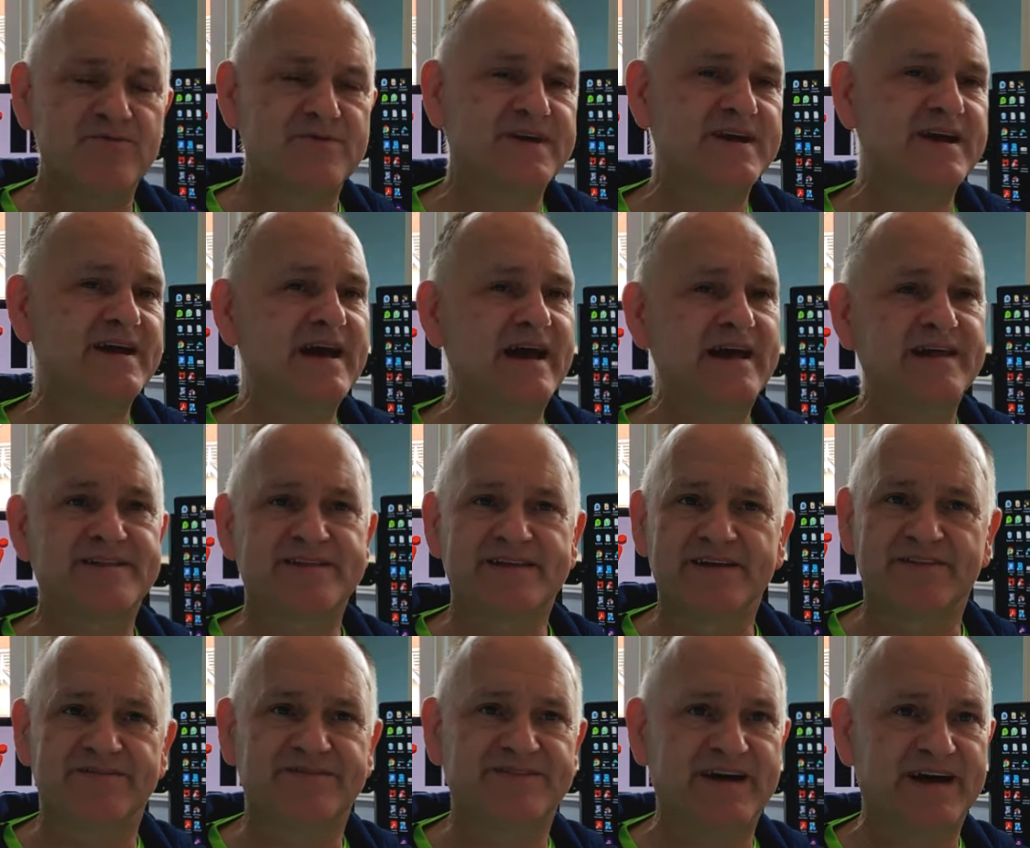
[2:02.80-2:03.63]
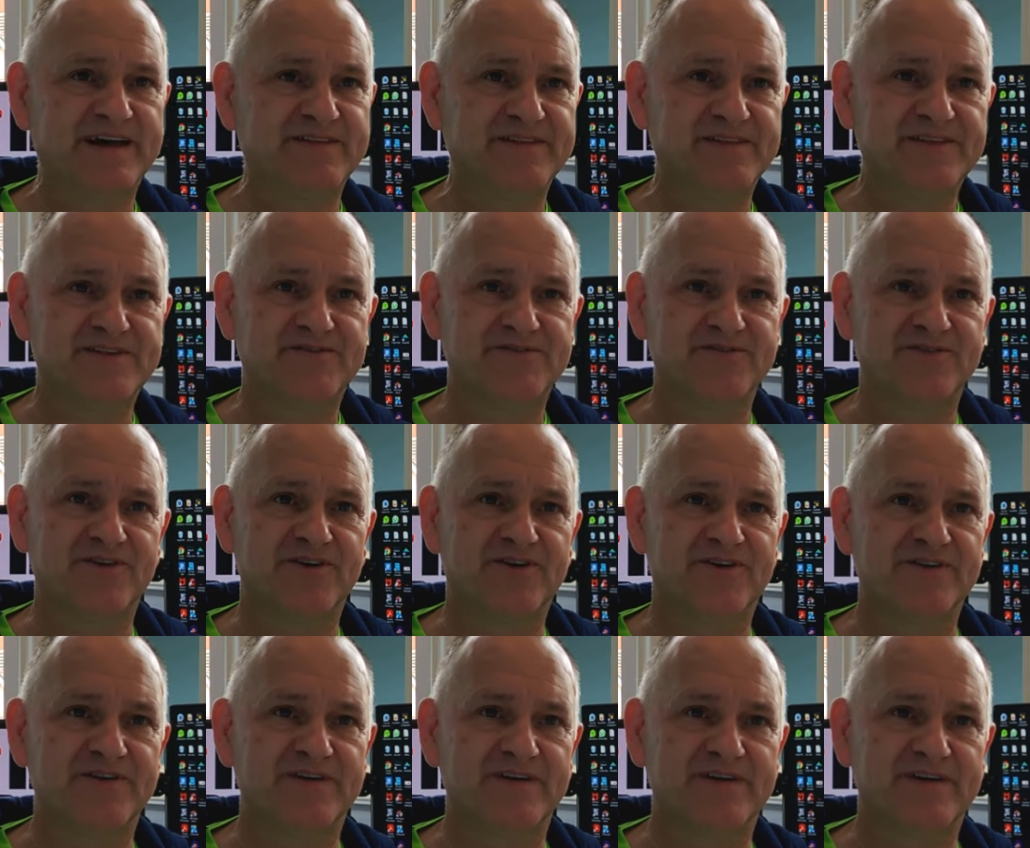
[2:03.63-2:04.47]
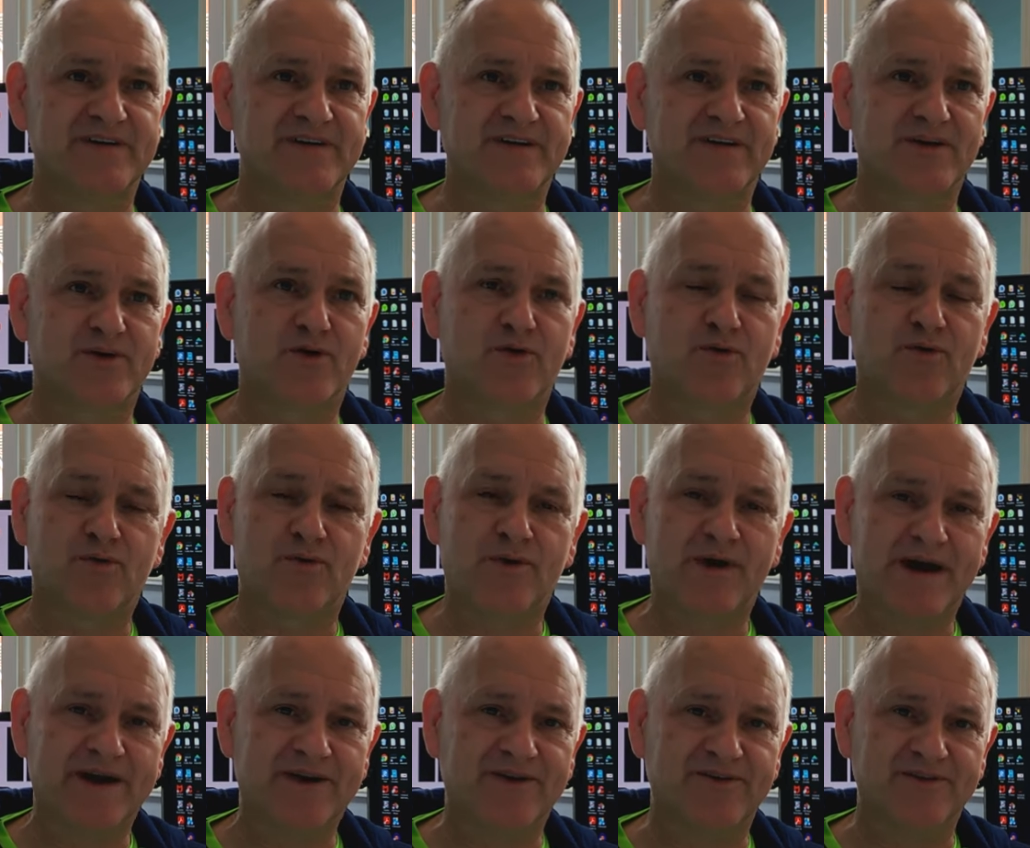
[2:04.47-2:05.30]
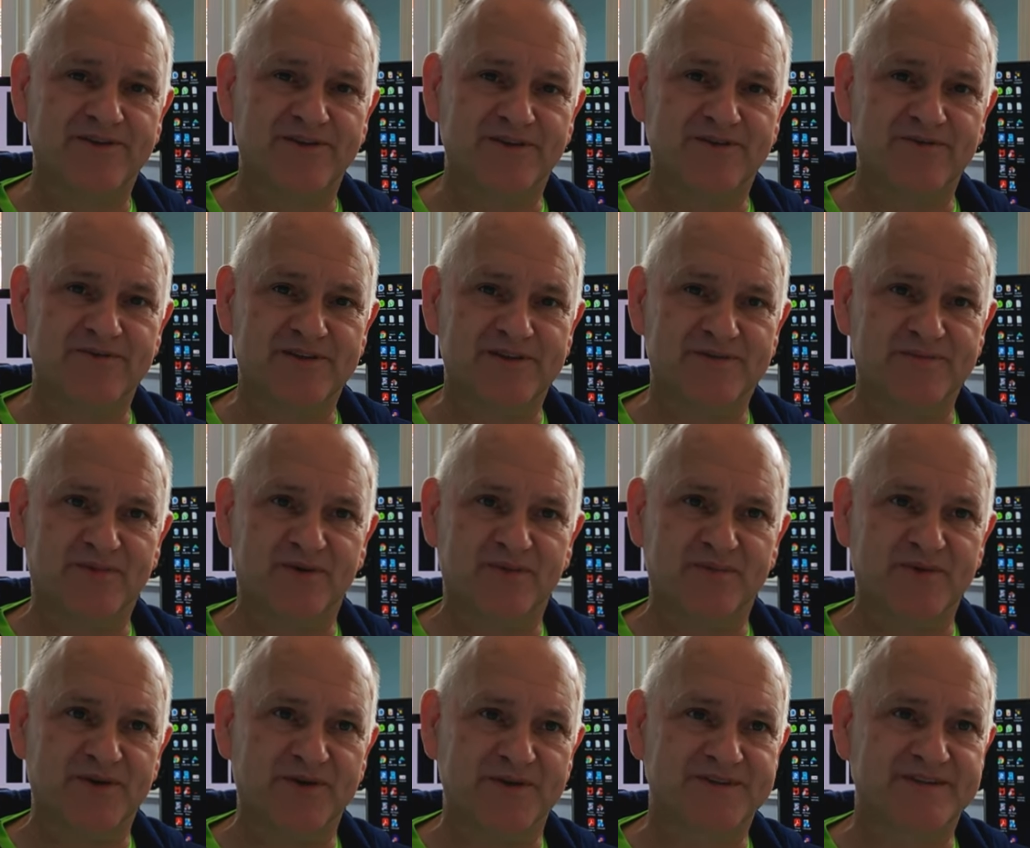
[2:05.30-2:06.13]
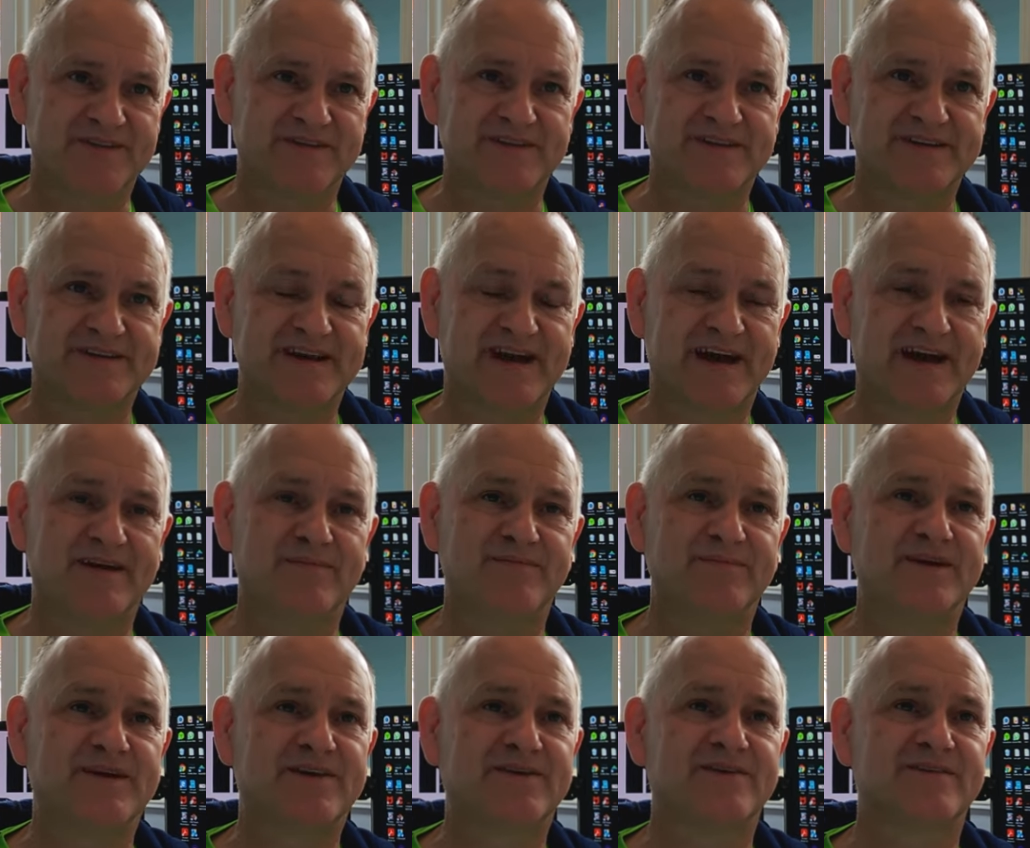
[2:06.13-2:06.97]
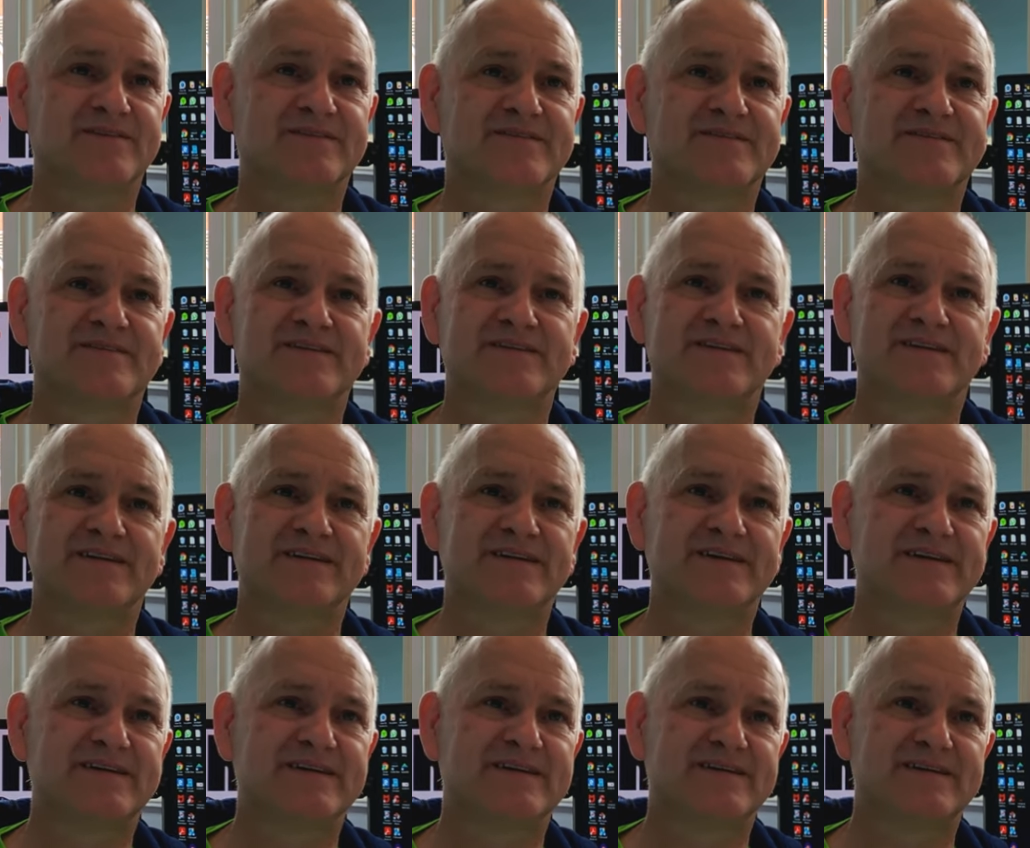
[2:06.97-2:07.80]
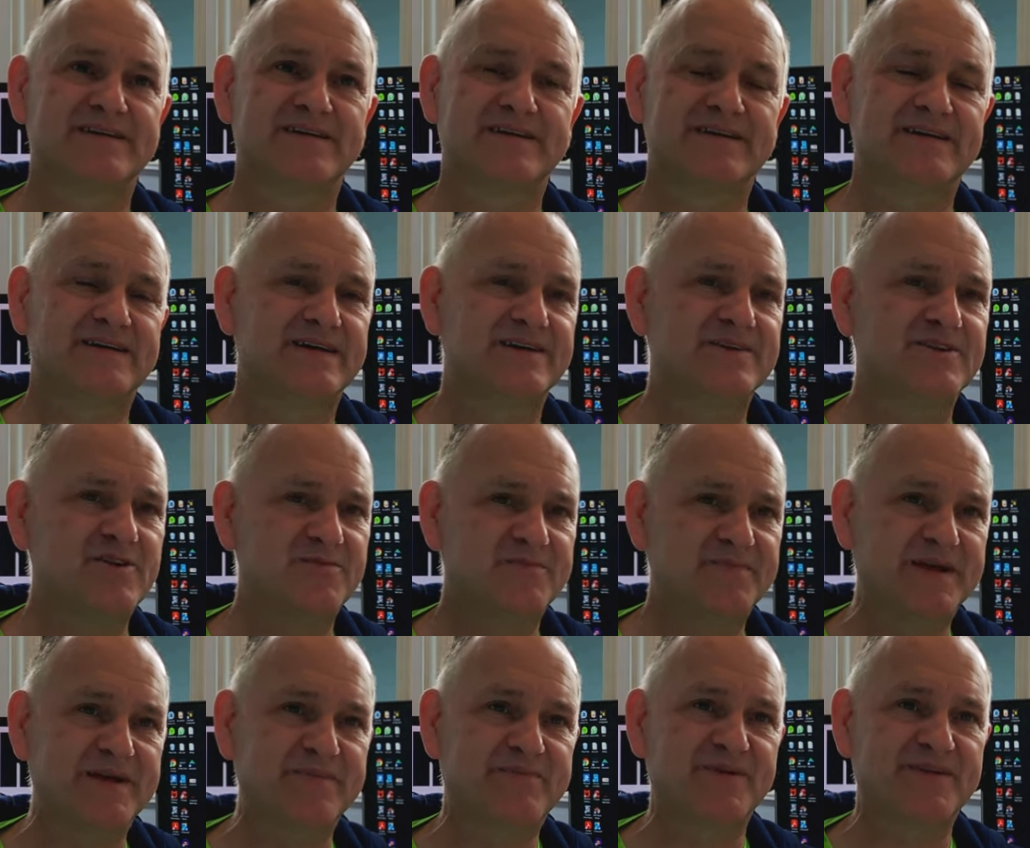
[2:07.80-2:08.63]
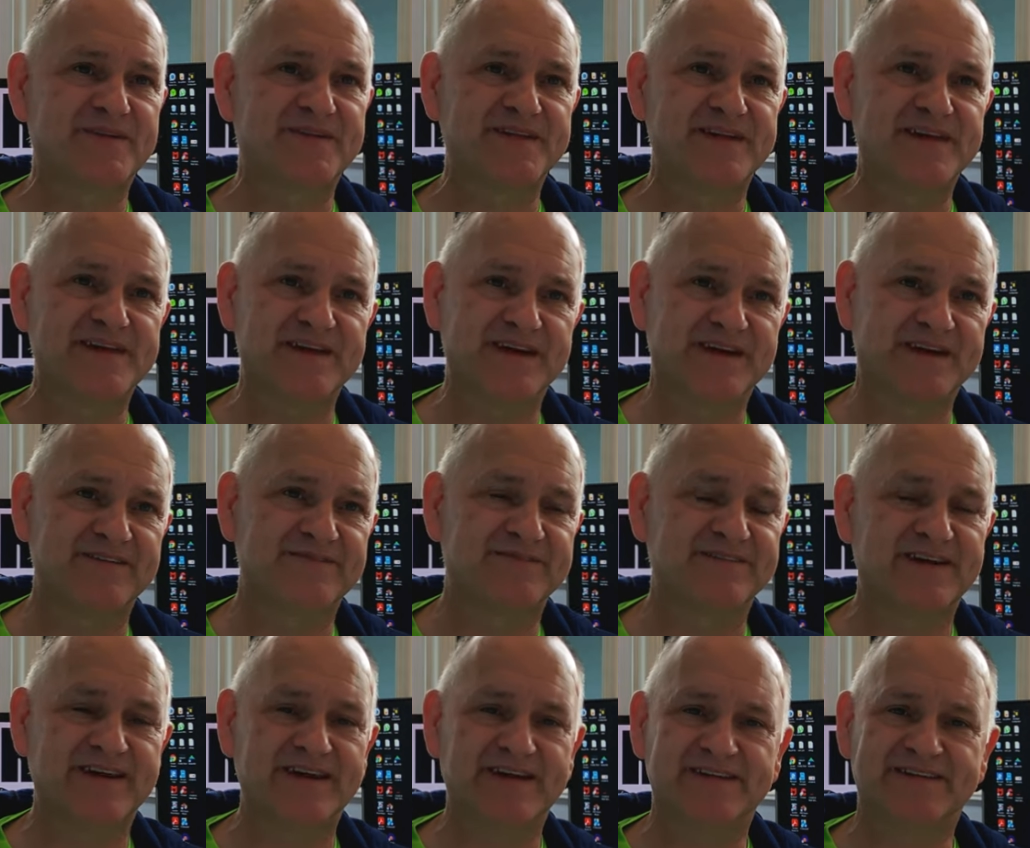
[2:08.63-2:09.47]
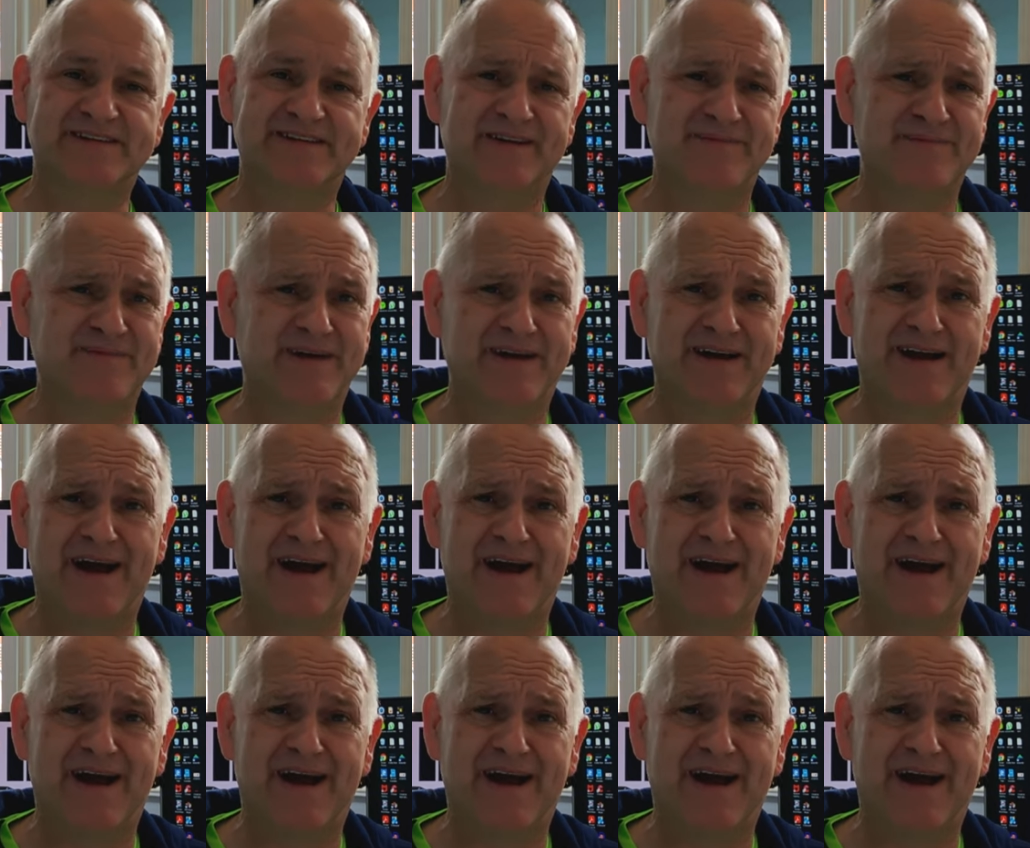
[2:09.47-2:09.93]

UK I still find this drone quite unusable most of the time because I know people say you can fly it in 10 miles.